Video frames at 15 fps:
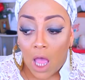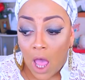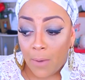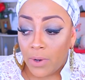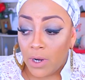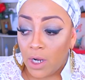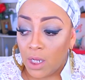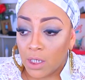I
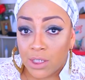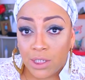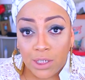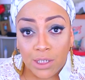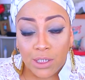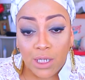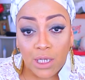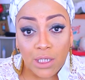want to look
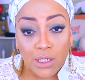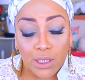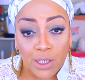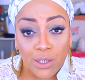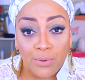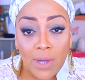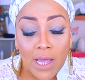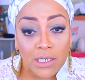just as
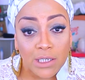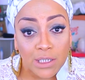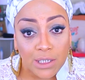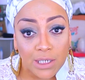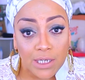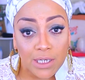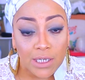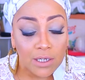cute as
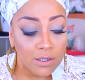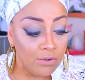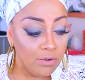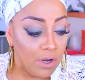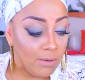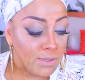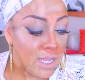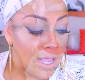she,
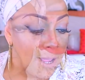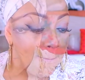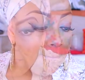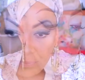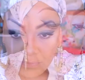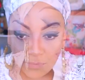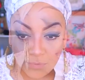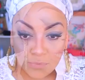you know what I'm
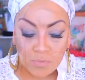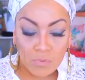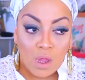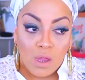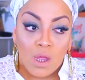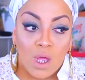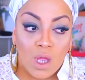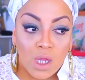saying?
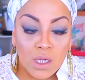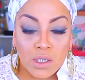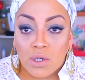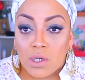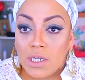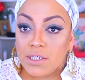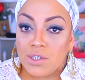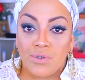
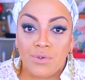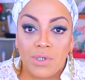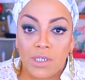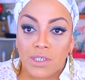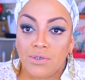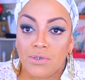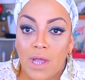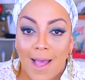So let's do
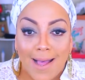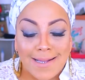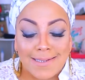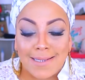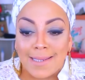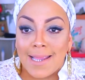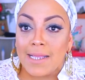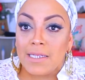this, you
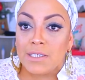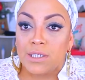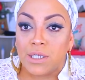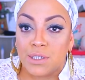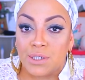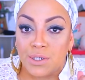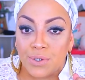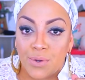guys.
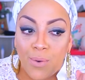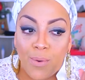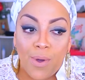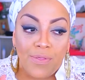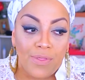Let's do